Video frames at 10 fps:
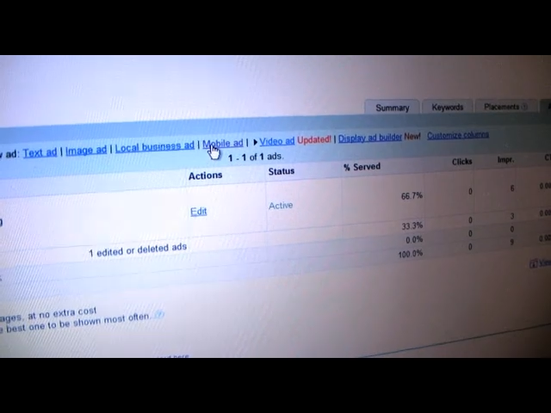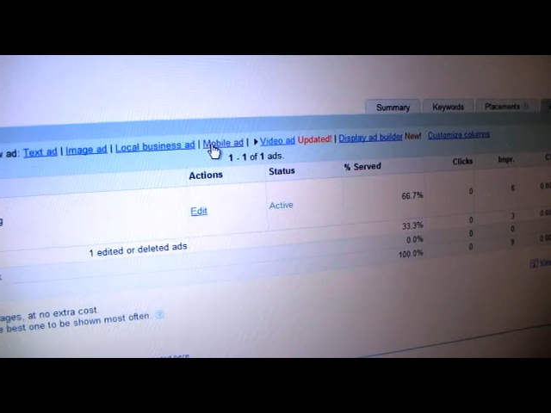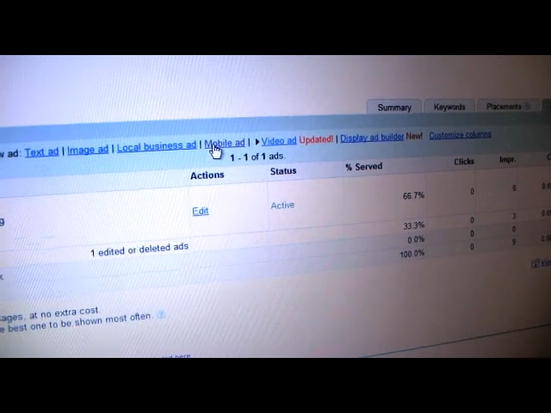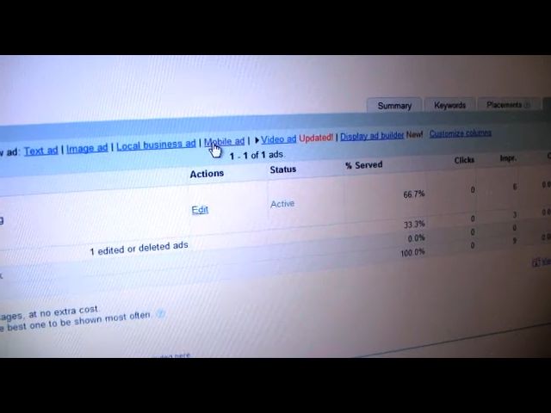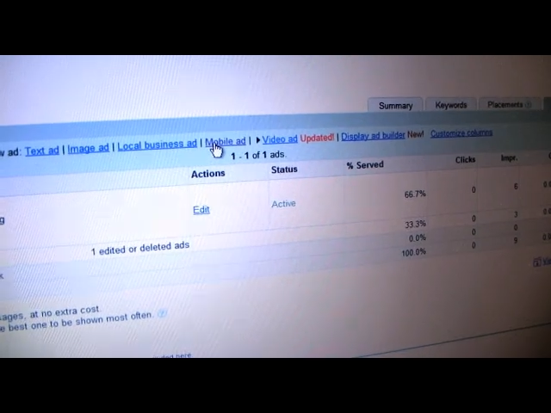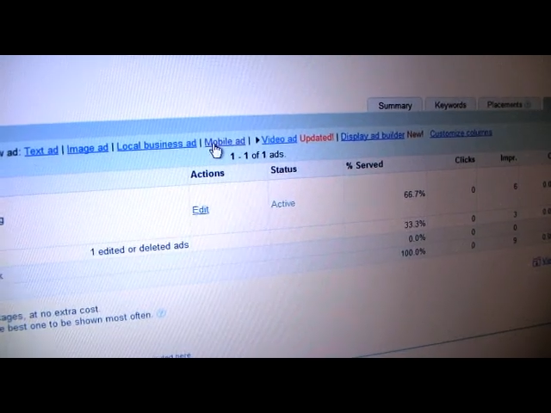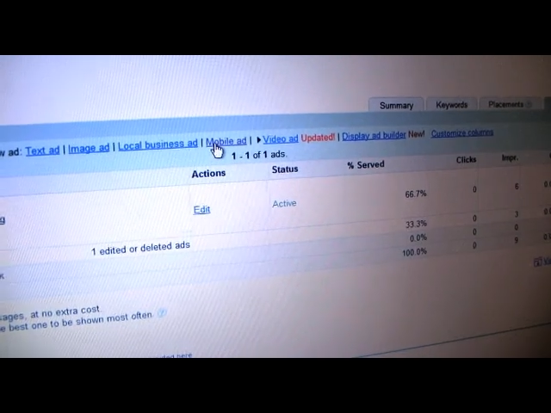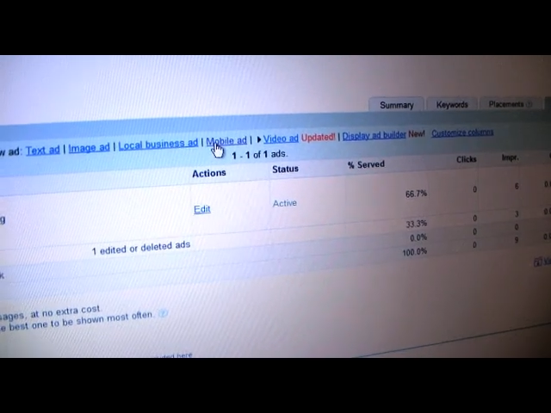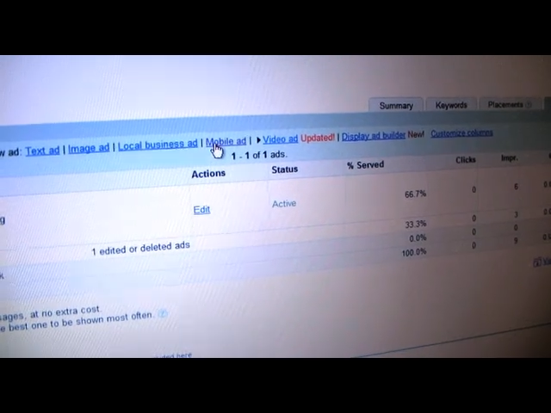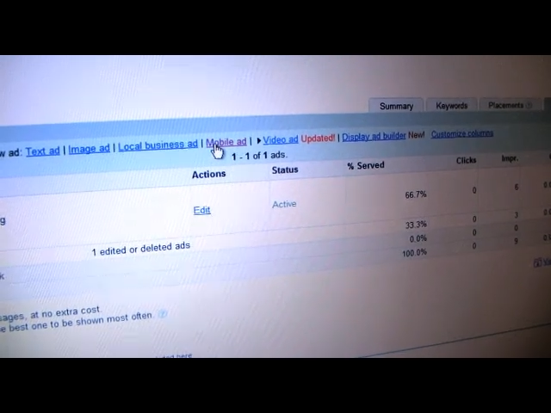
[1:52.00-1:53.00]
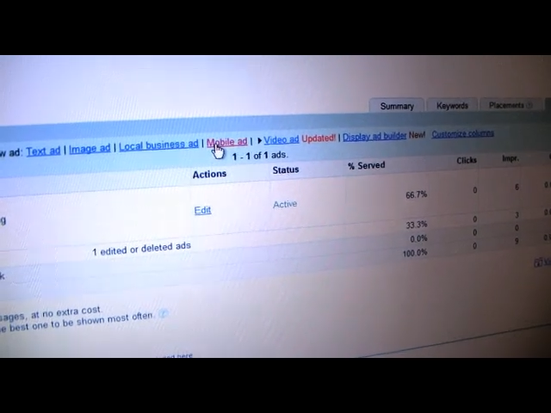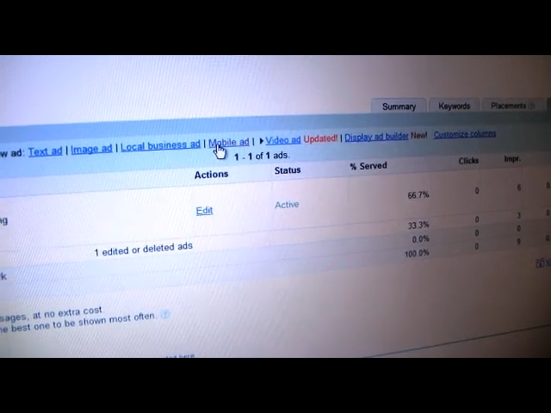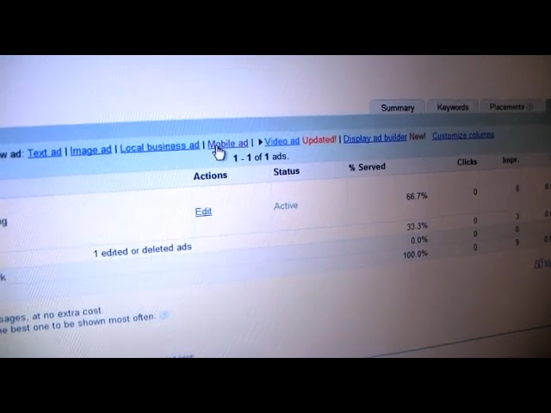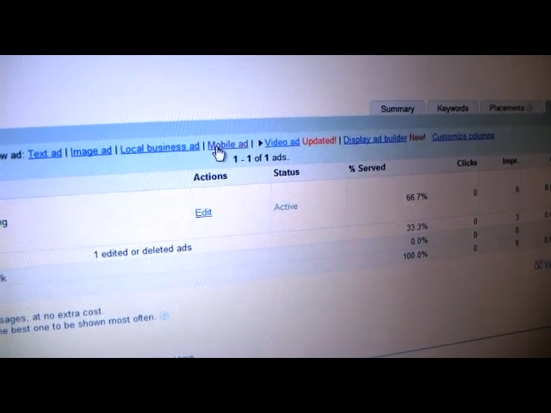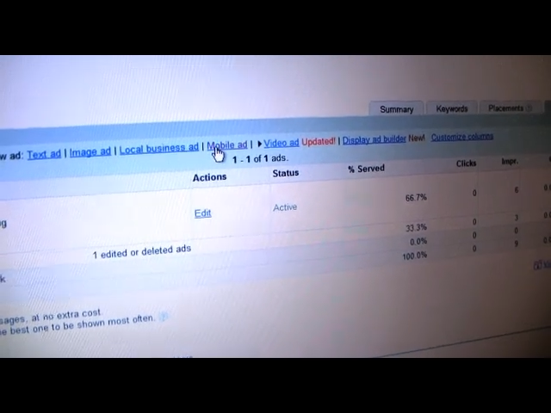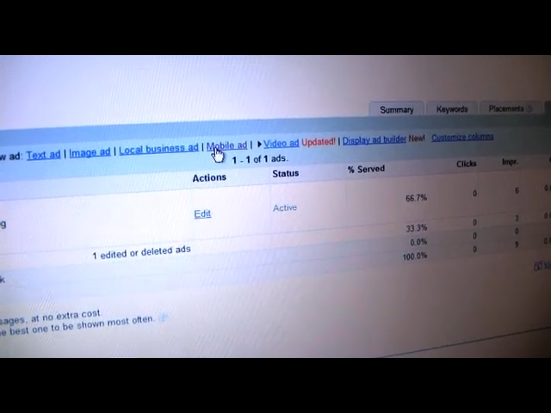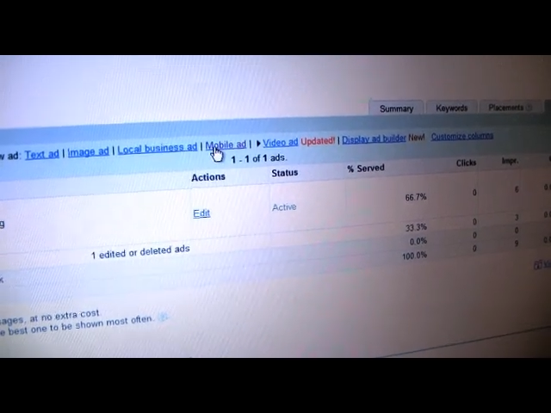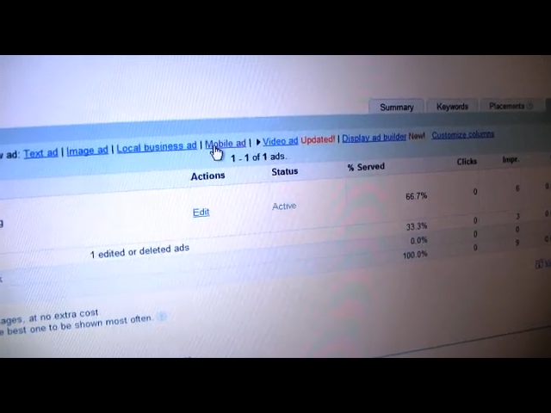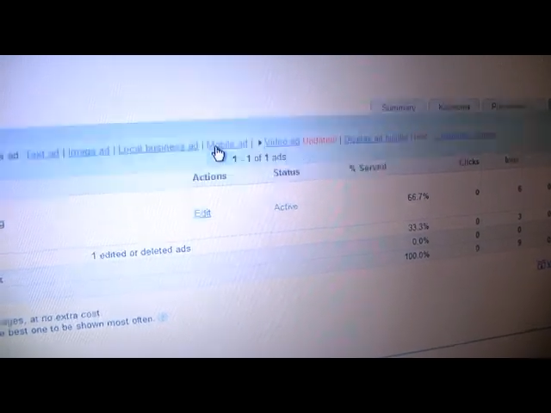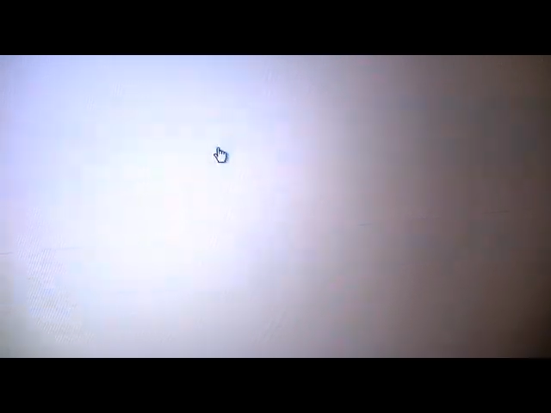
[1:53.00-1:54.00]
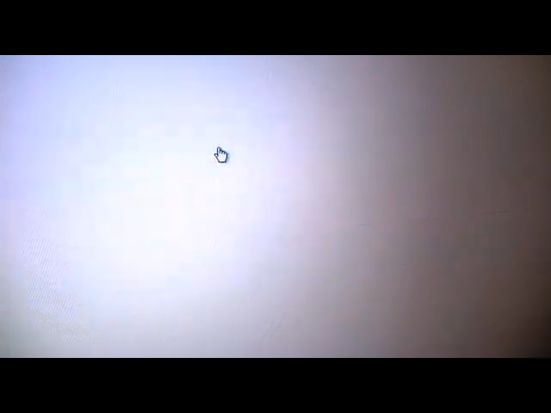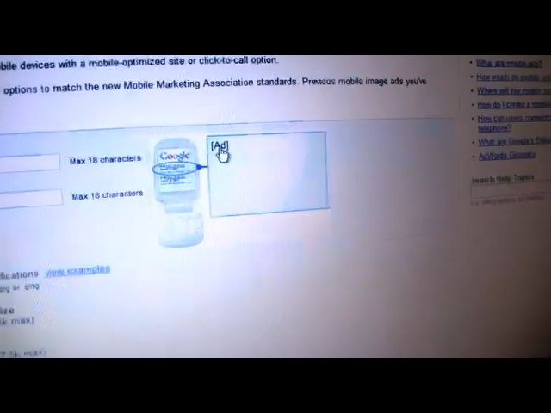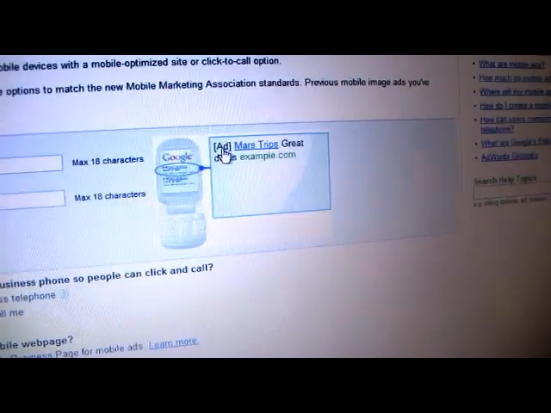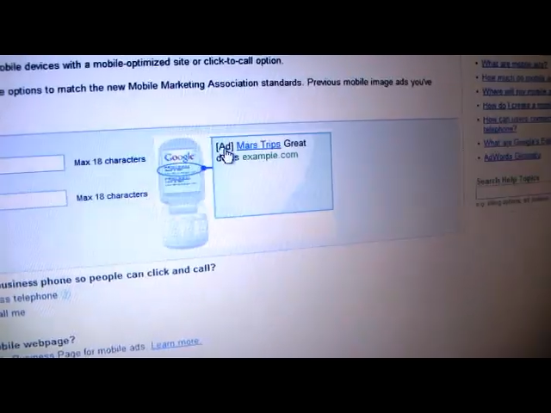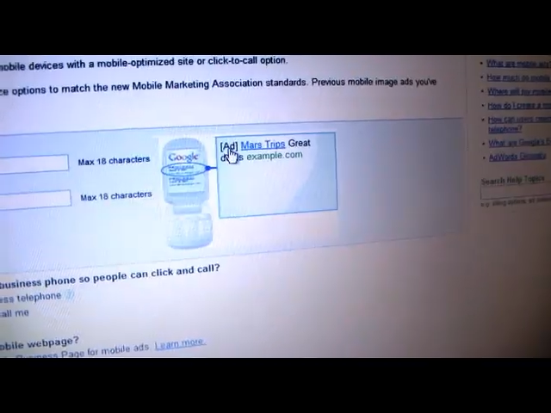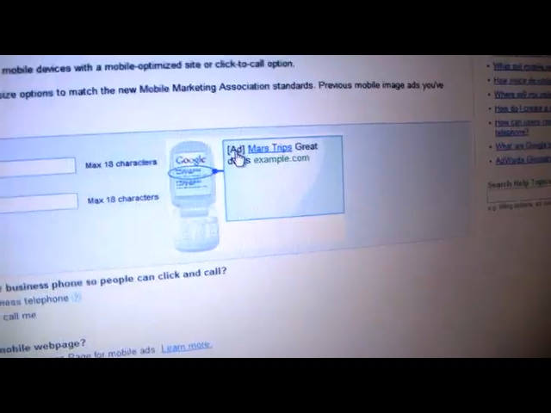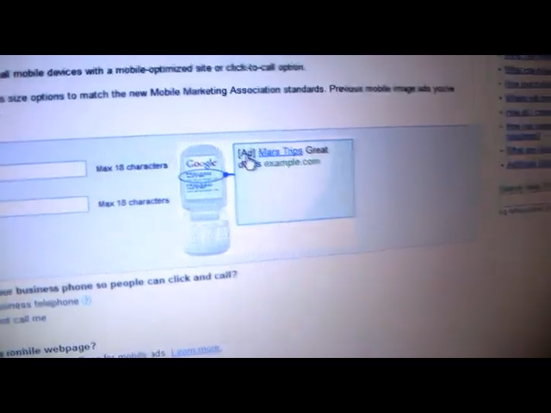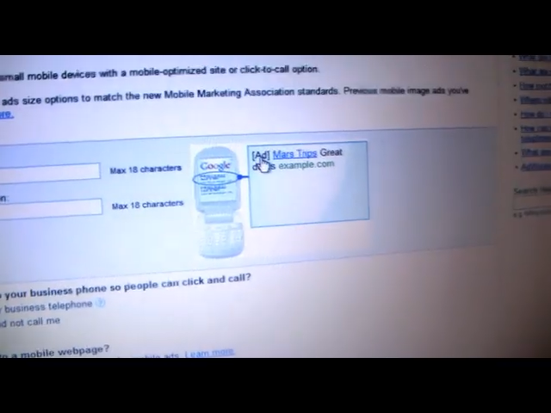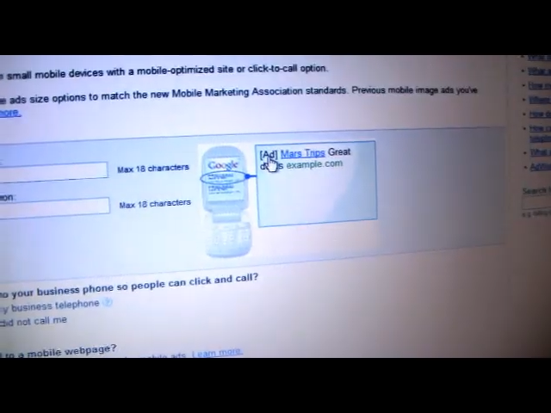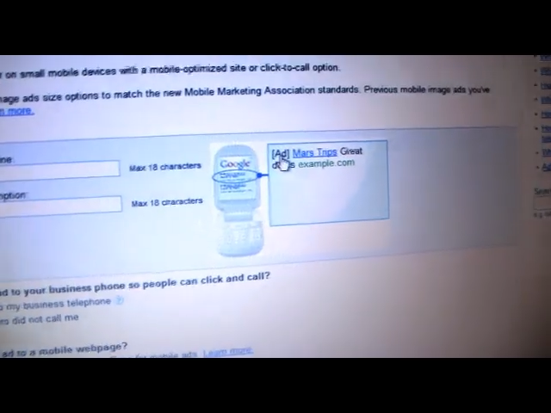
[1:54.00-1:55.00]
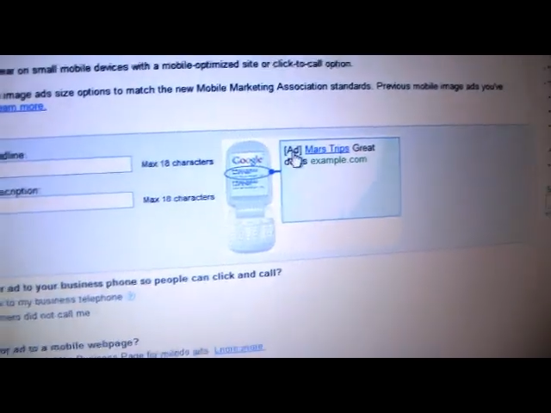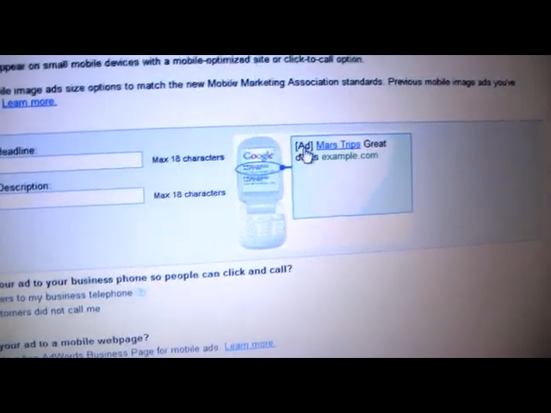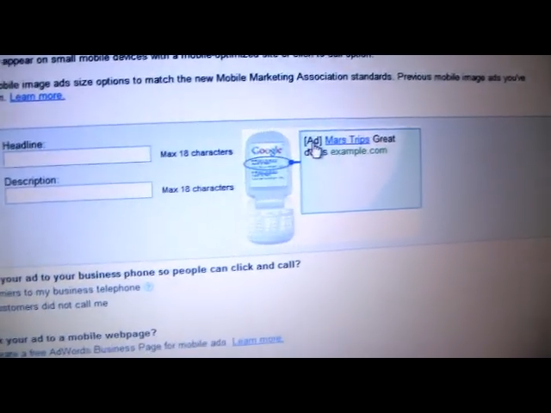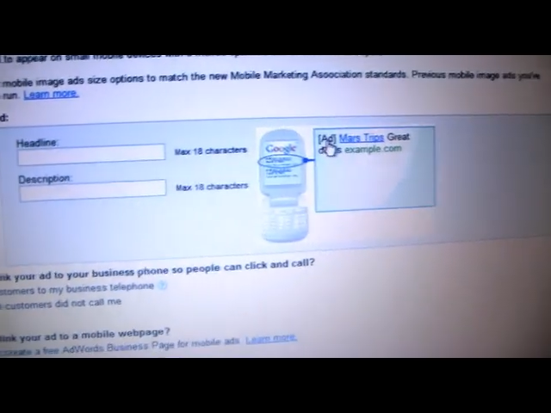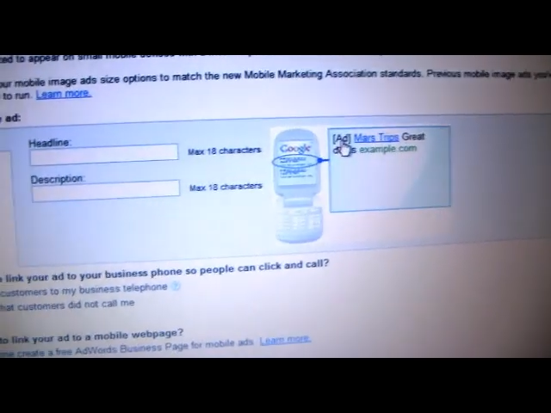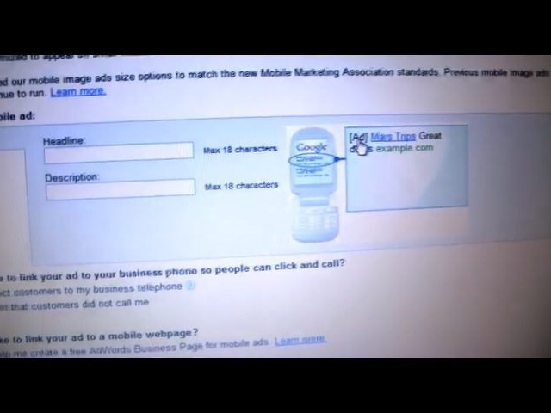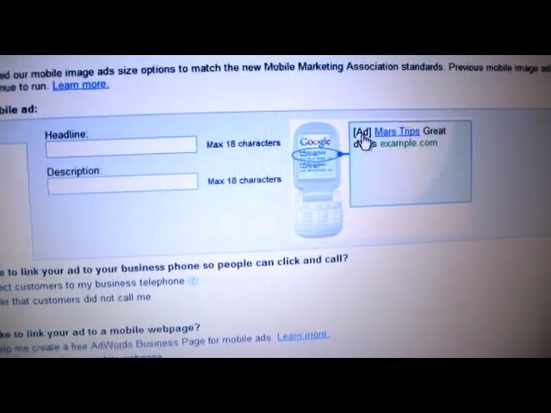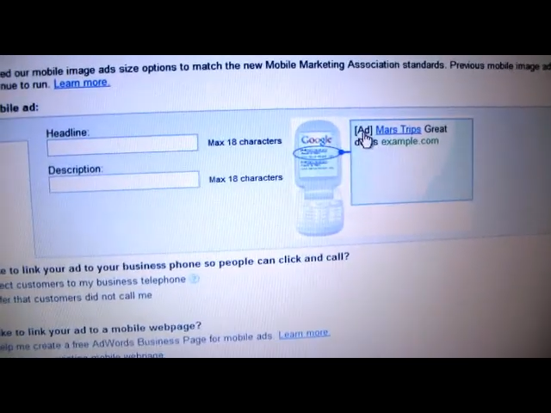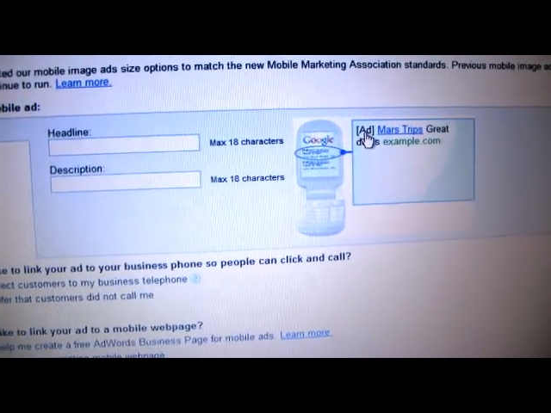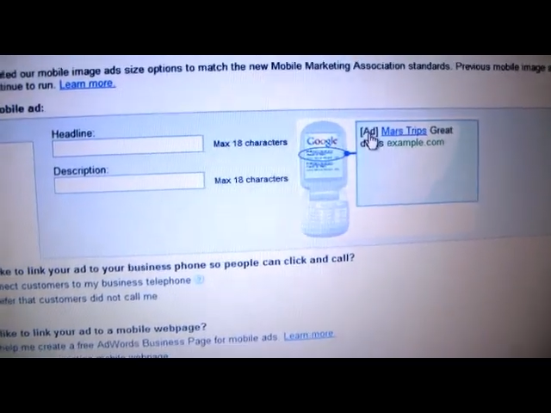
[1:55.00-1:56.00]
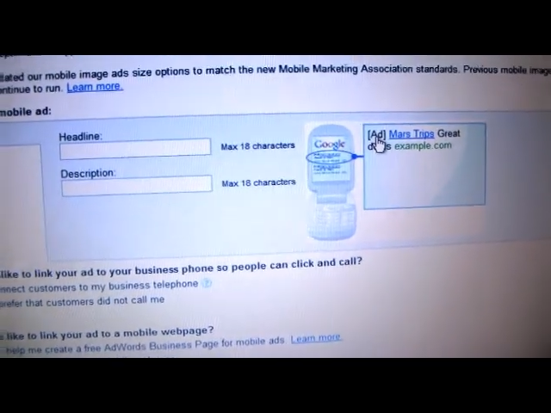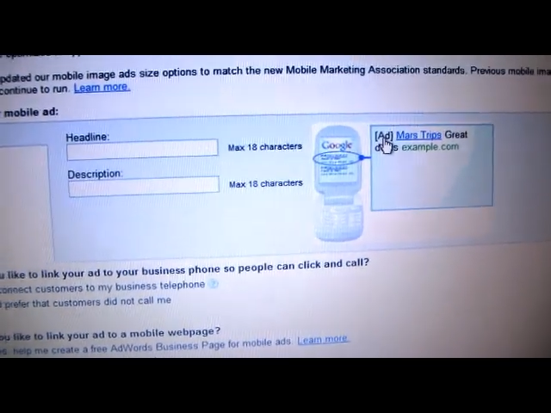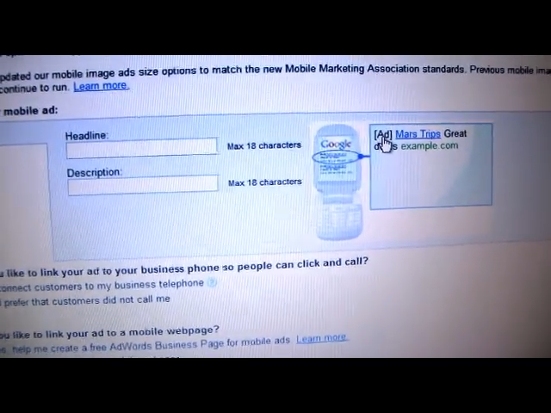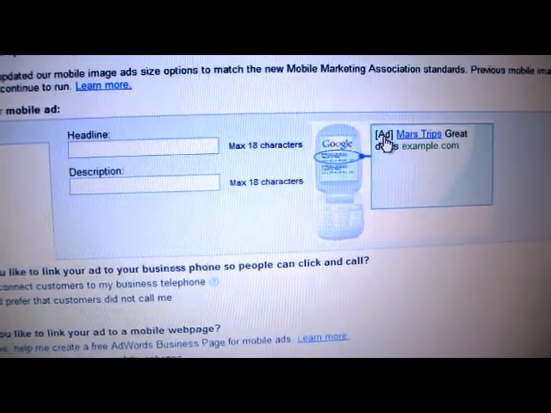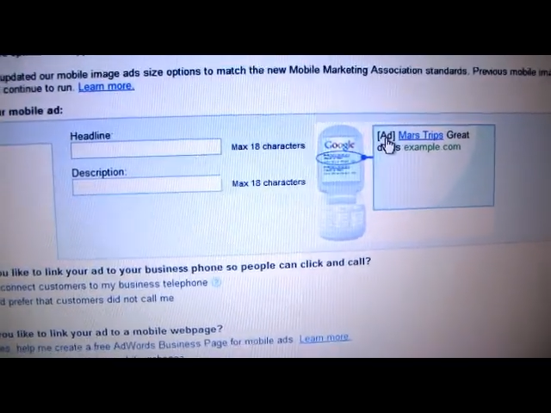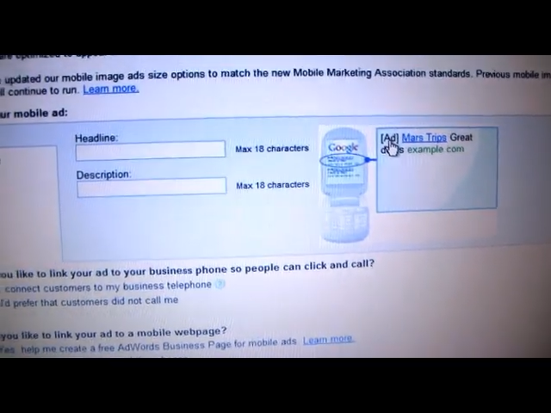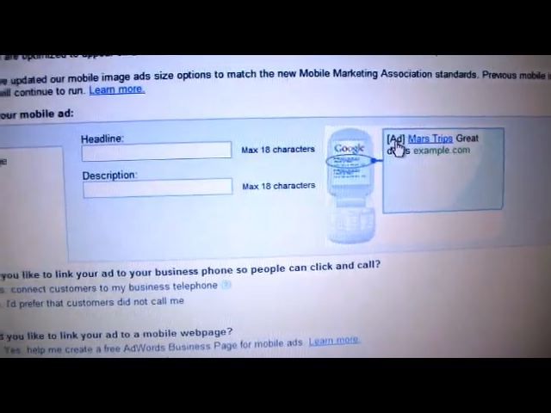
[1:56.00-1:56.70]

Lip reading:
Nobody's mouth can be seen.